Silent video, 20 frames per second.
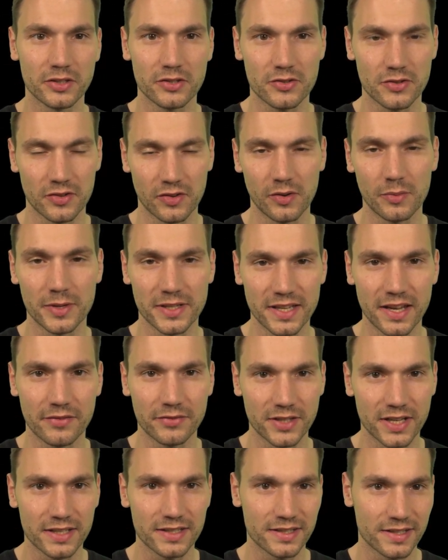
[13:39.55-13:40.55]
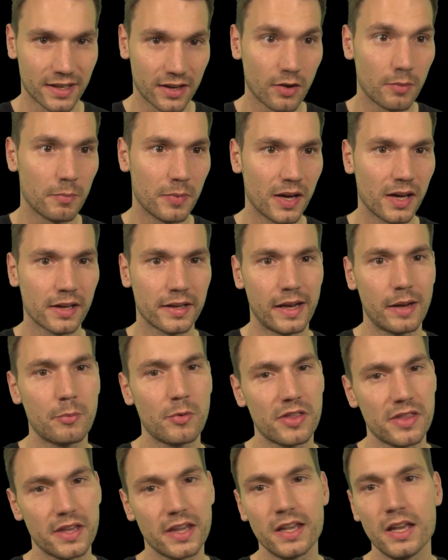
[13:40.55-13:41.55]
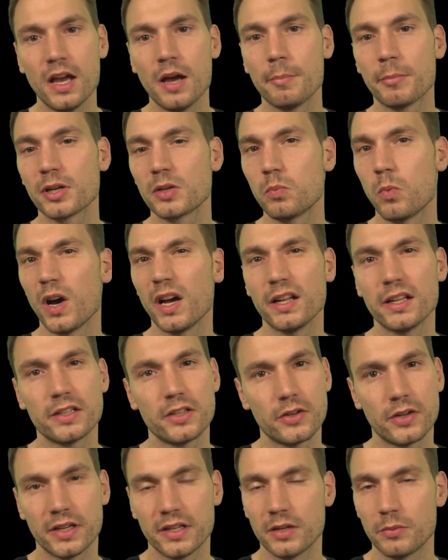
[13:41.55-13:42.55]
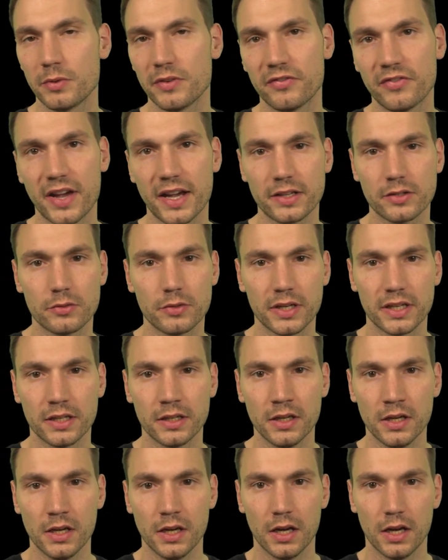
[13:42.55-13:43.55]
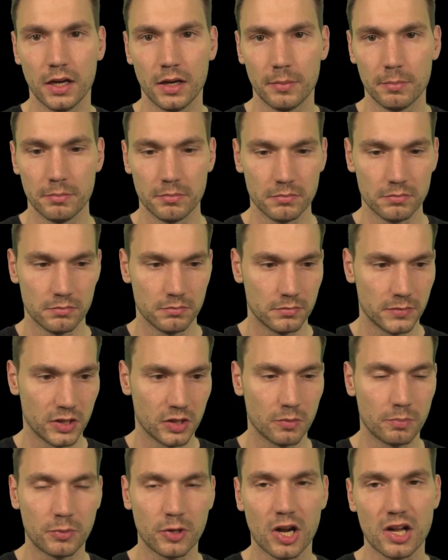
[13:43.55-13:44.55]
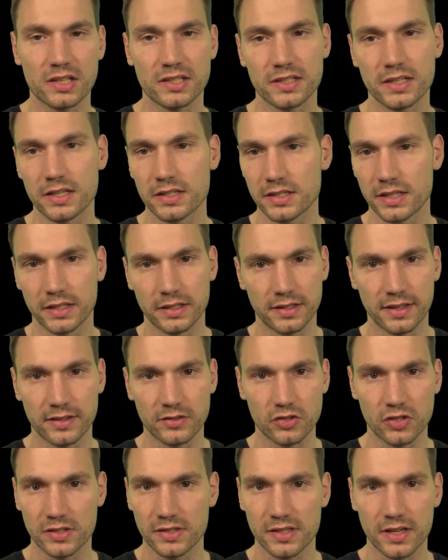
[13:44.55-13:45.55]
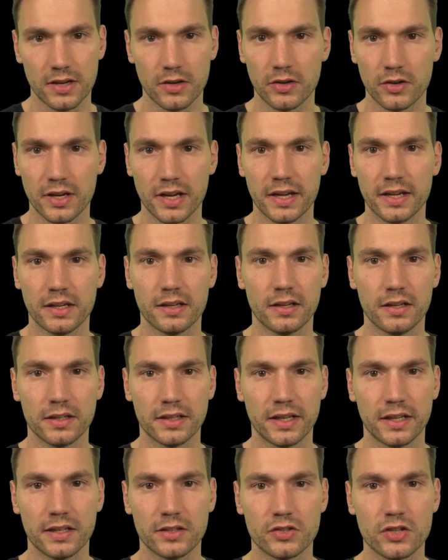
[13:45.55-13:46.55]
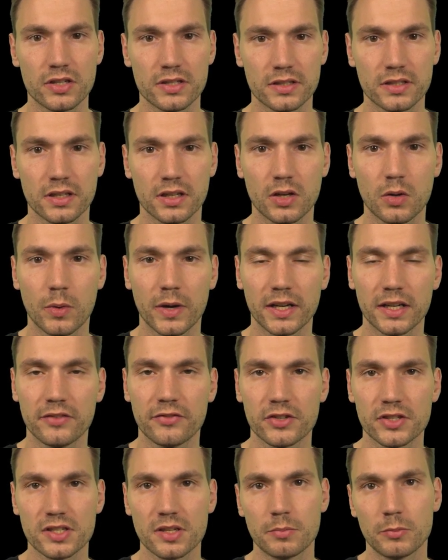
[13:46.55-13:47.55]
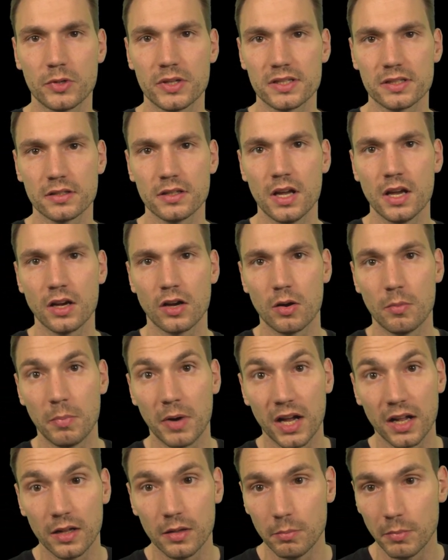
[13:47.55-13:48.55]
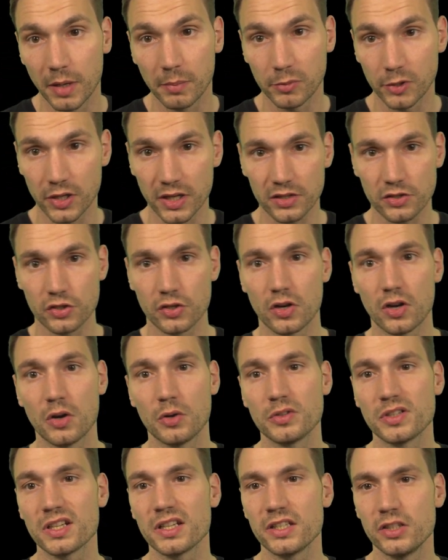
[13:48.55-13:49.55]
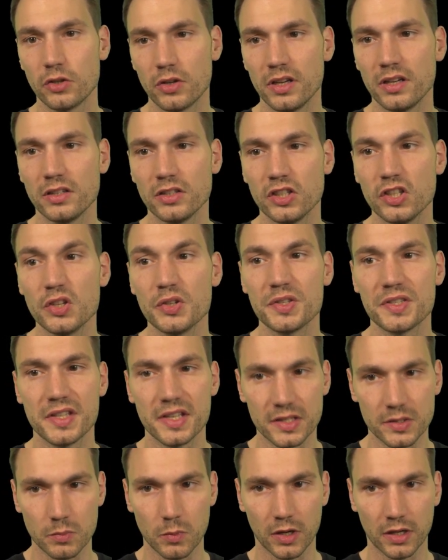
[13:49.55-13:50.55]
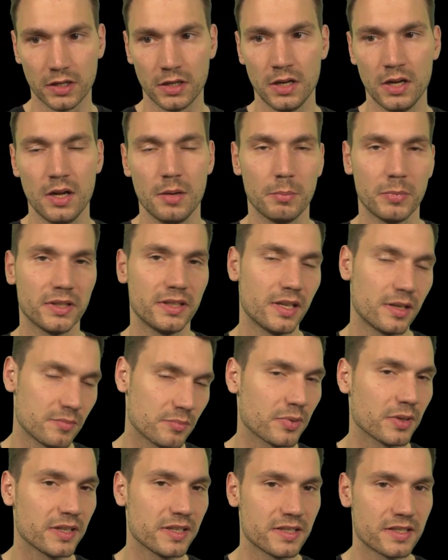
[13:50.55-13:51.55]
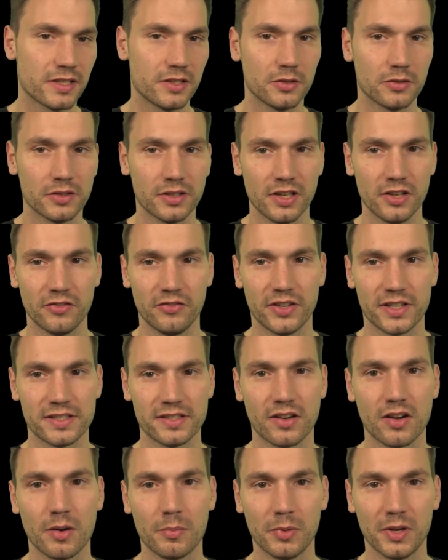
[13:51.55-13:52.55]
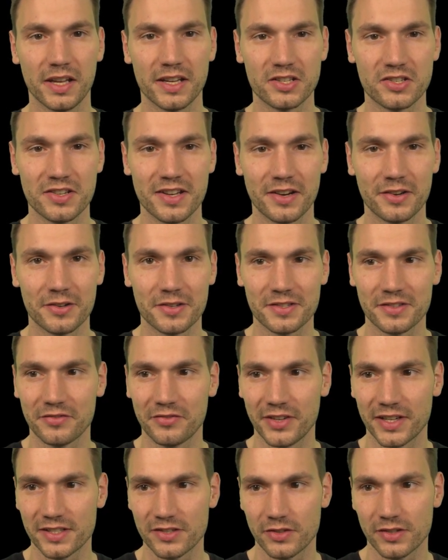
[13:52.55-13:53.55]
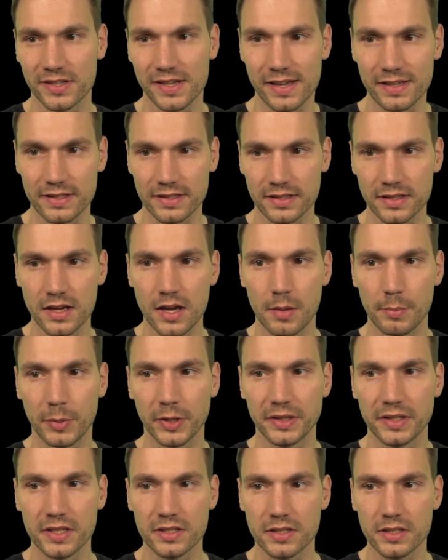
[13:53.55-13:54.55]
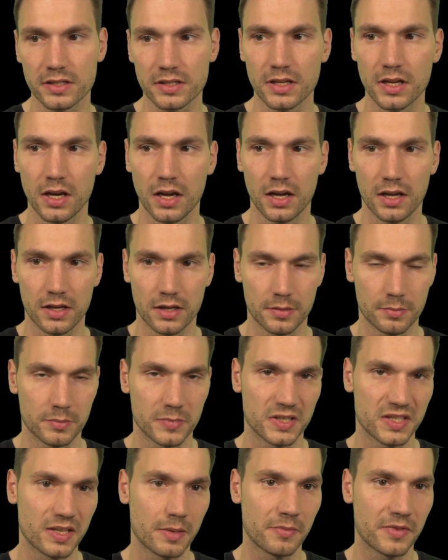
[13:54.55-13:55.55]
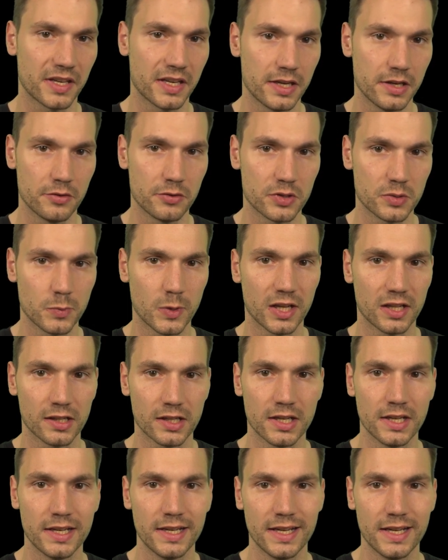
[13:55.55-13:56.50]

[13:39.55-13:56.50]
You should always have tests that compile and everything. But while you're in a refactoring, process, and then just say, okay, can I just quickly, for some reason, compile my production code? You can use this one. But then please, fix the compilation errors and fix your tests. But this is something here as well.